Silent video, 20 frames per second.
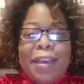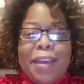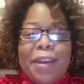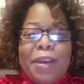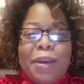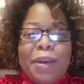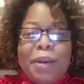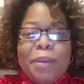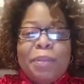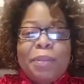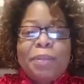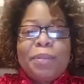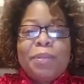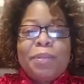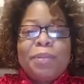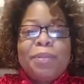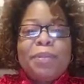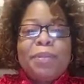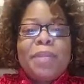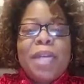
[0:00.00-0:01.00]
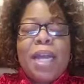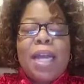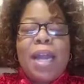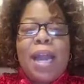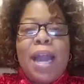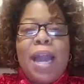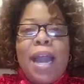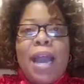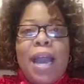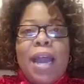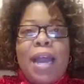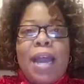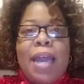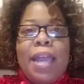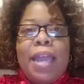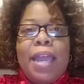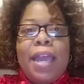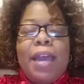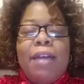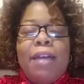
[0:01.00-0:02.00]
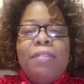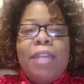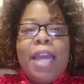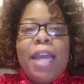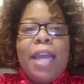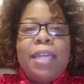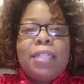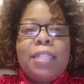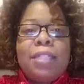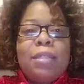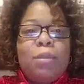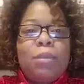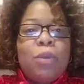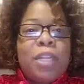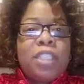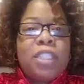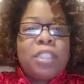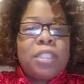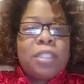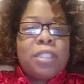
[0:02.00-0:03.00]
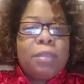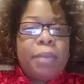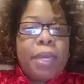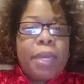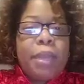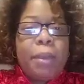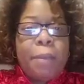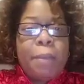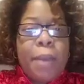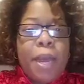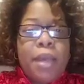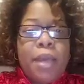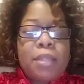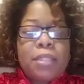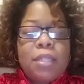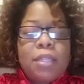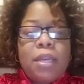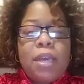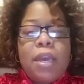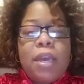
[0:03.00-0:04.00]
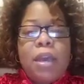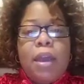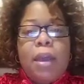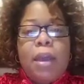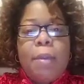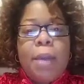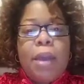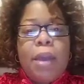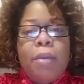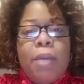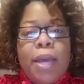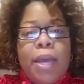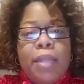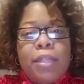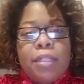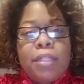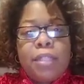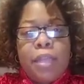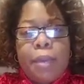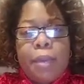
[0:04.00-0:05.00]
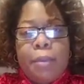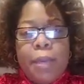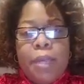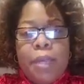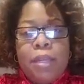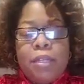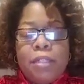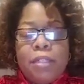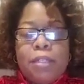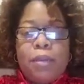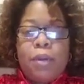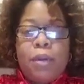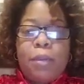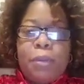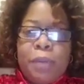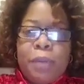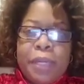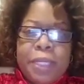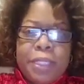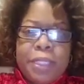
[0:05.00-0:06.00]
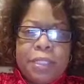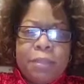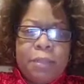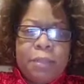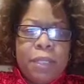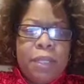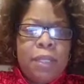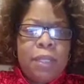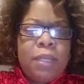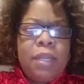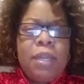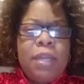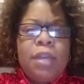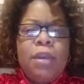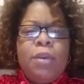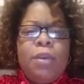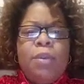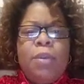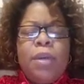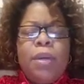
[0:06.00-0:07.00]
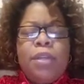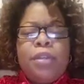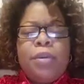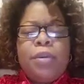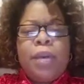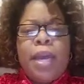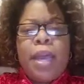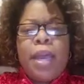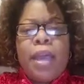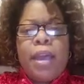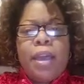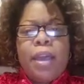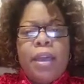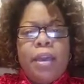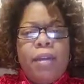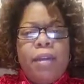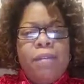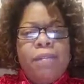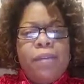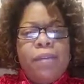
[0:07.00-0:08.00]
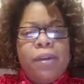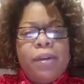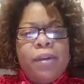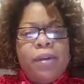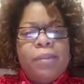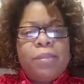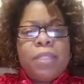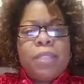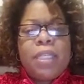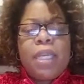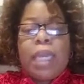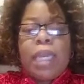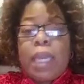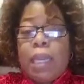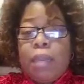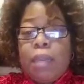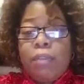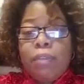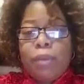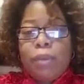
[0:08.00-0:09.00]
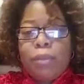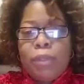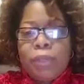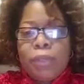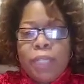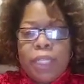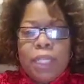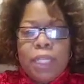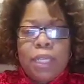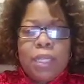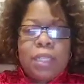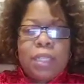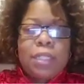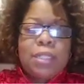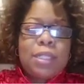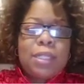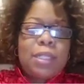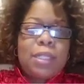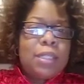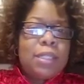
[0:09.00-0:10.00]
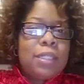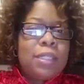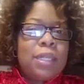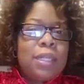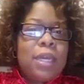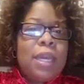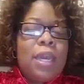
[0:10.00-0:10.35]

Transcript: Um, I have gotten some questions in my inbox about why this campaign is so important to me. What do I have to gain from doing this?